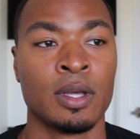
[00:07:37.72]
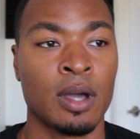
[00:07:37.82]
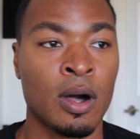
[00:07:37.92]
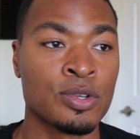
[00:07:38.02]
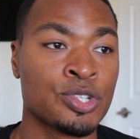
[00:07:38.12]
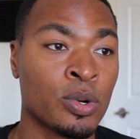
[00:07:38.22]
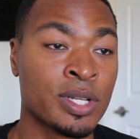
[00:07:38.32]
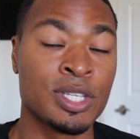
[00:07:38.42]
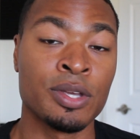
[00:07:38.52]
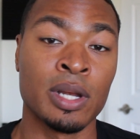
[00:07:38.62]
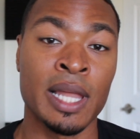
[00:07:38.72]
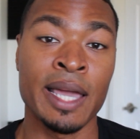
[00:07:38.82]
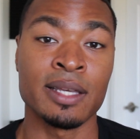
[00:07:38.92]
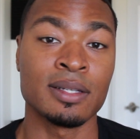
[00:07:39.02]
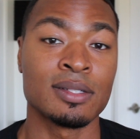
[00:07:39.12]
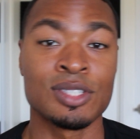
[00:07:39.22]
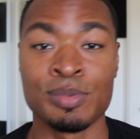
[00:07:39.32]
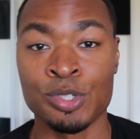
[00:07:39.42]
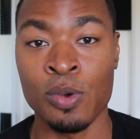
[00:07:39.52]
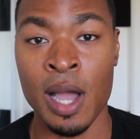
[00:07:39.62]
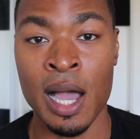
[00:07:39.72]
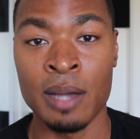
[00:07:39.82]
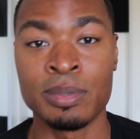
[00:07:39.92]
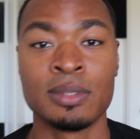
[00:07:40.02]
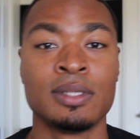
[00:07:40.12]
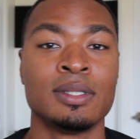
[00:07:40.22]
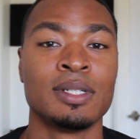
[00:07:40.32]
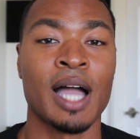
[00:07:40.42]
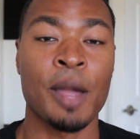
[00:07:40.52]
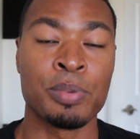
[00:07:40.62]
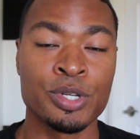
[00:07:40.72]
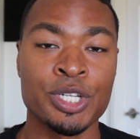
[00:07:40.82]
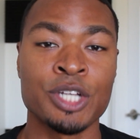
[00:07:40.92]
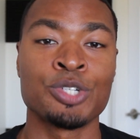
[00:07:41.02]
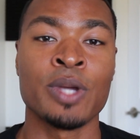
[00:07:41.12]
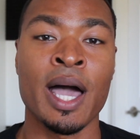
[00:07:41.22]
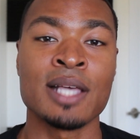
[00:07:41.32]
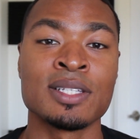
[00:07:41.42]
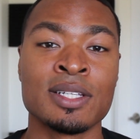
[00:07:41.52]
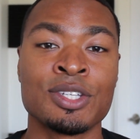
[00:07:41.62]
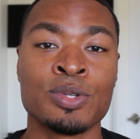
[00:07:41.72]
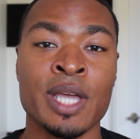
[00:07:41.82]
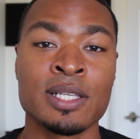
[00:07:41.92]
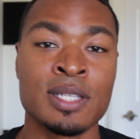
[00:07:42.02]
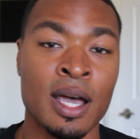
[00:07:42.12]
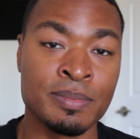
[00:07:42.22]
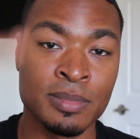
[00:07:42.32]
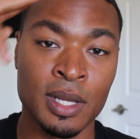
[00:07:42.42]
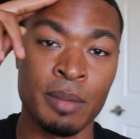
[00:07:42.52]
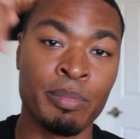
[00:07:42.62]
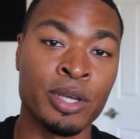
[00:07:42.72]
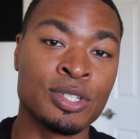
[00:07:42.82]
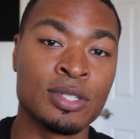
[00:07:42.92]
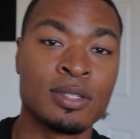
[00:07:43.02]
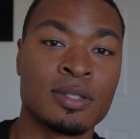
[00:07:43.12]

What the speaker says: Also, continue to like, subscribe. I appreciate you guys, and until next time, peace.